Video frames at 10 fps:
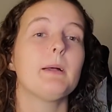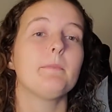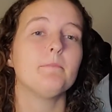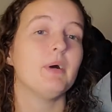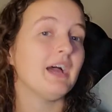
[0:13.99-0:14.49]

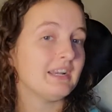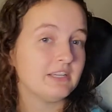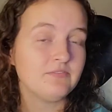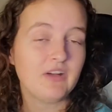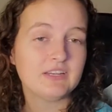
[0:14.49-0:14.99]
but I
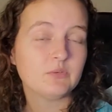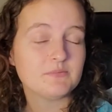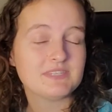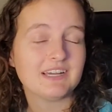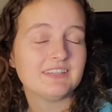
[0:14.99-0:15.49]
did find a
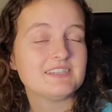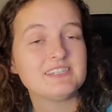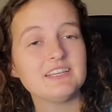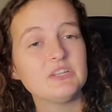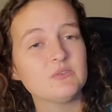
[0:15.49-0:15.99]
website that
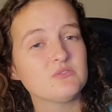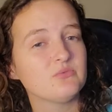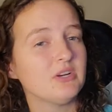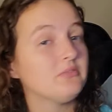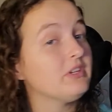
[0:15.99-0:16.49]
said there's
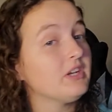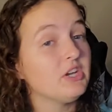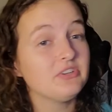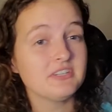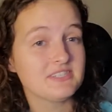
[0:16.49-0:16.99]
roughly
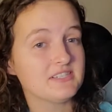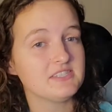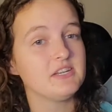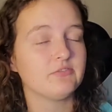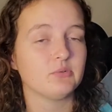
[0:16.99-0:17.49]

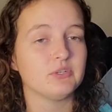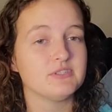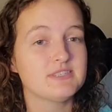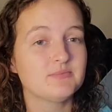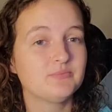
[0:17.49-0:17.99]
160 different
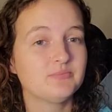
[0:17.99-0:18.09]
ones.